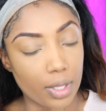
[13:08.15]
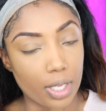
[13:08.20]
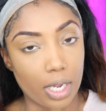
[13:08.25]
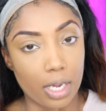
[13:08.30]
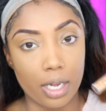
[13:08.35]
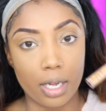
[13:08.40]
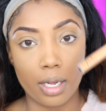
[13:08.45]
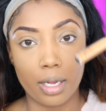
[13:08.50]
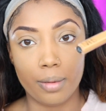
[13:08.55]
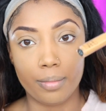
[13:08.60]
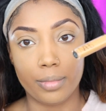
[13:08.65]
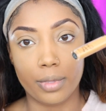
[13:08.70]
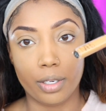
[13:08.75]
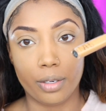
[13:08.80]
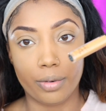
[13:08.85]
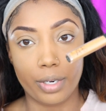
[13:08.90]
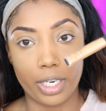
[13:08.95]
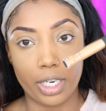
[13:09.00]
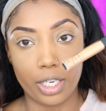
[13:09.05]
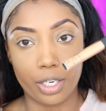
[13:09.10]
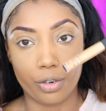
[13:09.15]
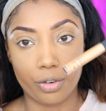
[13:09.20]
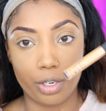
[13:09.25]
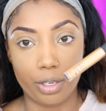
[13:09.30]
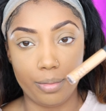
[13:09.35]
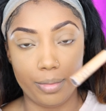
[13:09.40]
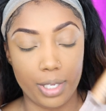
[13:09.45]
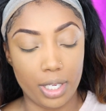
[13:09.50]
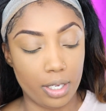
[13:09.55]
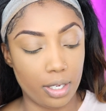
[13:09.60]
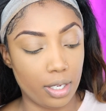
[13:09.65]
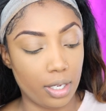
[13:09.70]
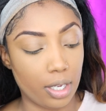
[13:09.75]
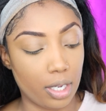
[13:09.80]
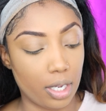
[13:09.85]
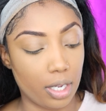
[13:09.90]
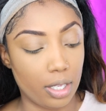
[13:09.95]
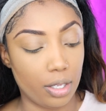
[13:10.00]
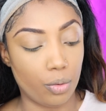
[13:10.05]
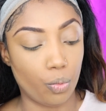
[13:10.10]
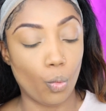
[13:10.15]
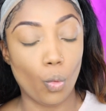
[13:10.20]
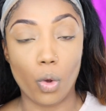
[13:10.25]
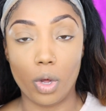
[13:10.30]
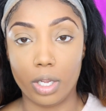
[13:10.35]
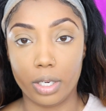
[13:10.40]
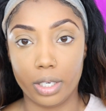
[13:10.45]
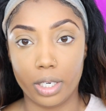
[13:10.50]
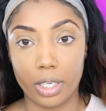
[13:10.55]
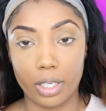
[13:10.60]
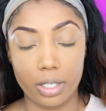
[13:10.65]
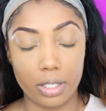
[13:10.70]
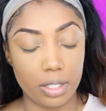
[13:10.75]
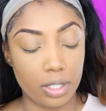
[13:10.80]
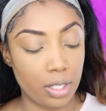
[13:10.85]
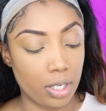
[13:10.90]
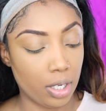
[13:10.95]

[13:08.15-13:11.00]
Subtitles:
the Radiant Creamy in Walnut.